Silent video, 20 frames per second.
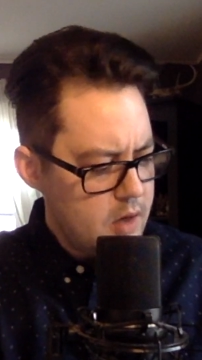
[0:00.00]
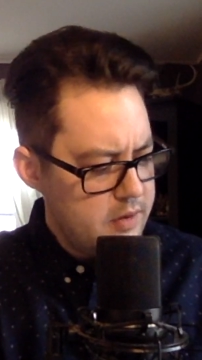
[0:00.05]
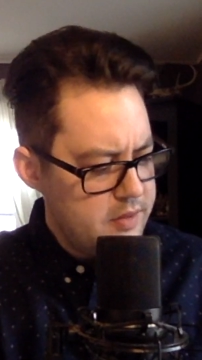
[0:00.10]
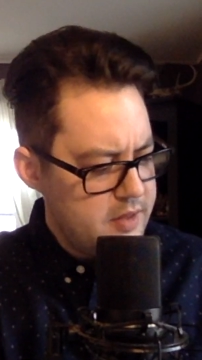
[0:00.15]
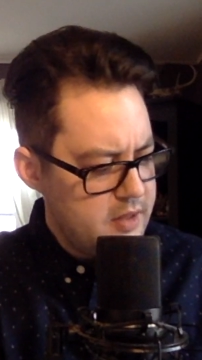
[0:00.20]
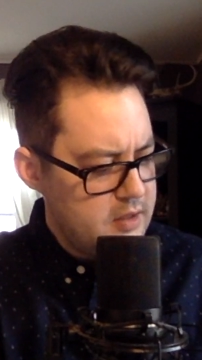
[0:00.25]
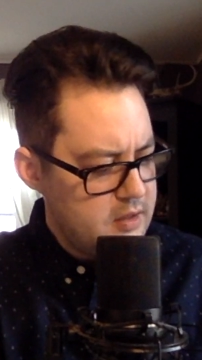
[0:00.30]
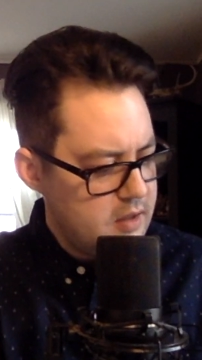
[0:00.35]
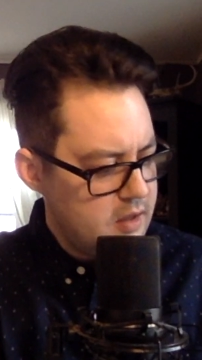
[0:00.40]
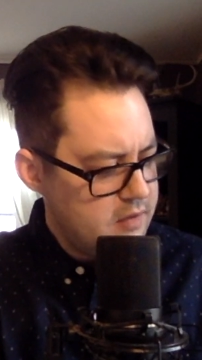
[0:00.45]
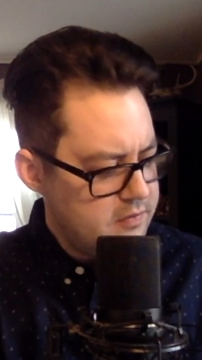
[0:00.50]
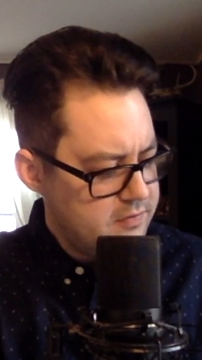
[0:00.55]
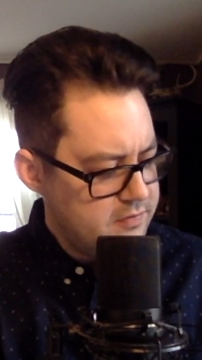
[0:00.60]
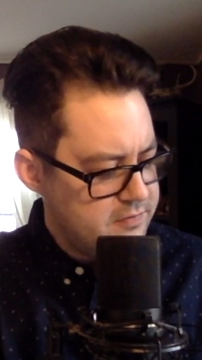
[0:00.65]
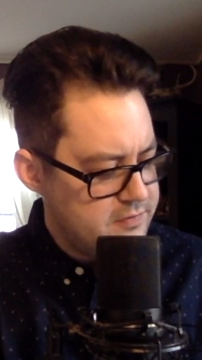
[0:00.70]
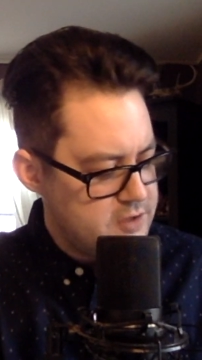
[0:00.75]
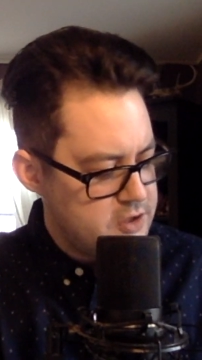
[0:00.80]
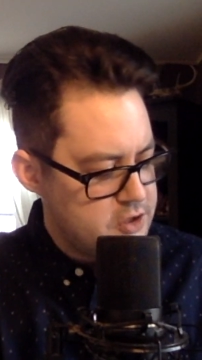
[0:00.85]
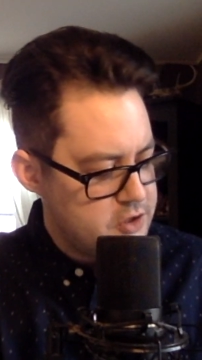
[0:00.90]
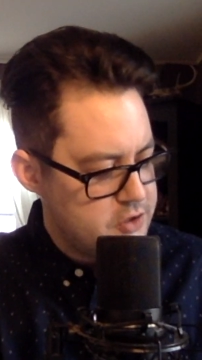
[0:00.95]
They
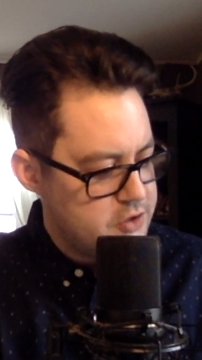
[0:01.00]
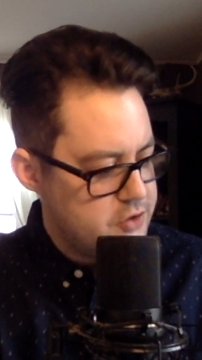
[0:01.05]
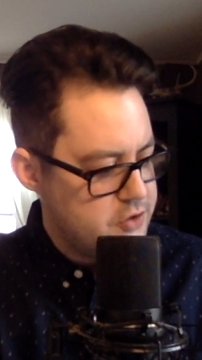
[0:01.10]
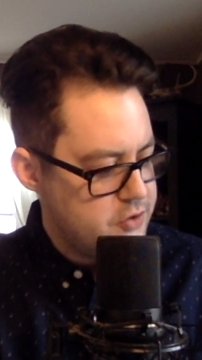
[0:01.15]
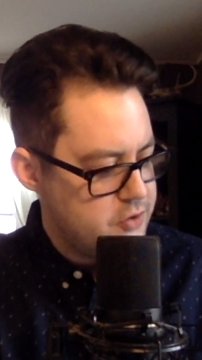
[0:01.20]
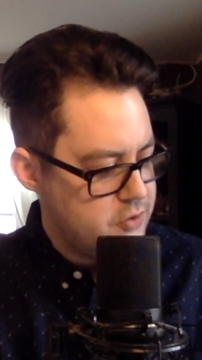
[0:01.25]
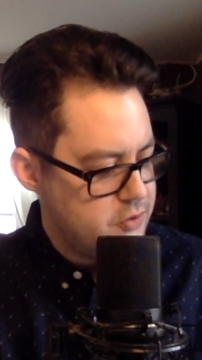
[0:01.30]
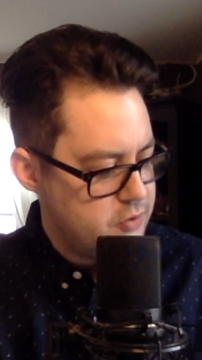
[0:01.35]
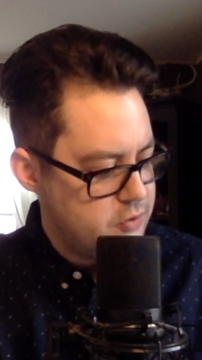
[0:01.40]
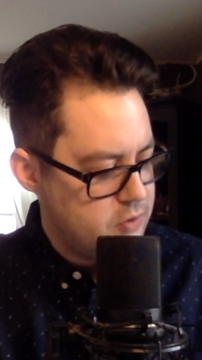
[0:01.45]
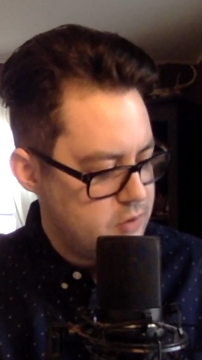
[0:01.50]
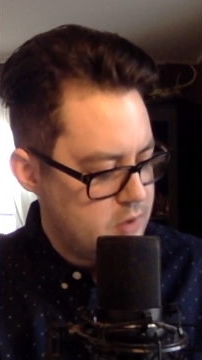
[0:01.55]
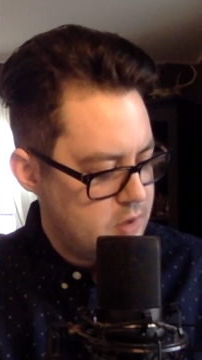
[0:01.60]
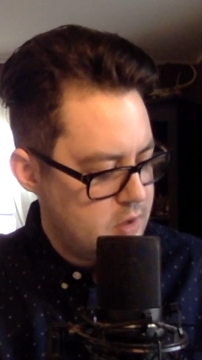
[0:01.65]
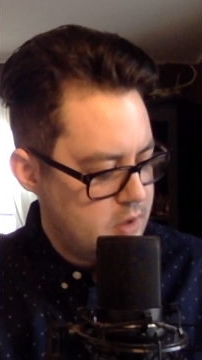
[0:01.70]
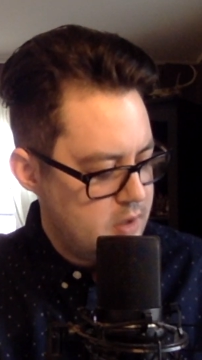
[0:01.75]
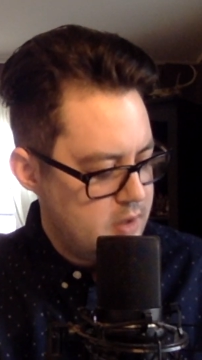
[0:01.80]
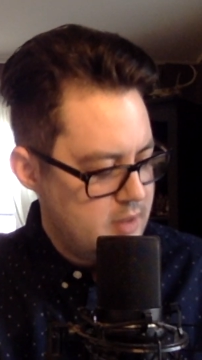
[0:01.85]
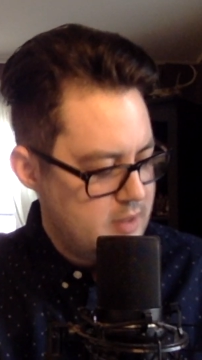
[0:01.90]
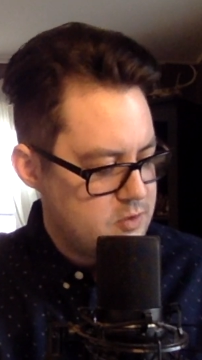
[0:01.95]
love to do
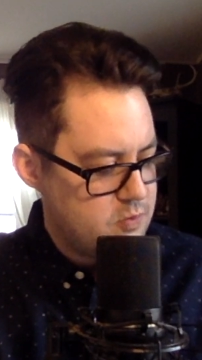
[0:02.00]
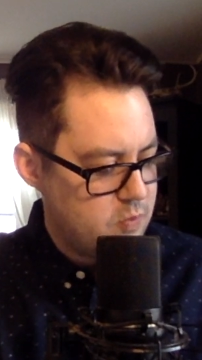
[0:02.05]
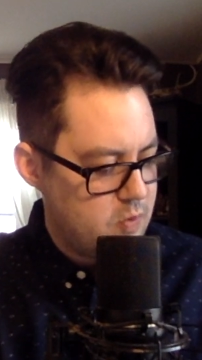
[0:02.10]
these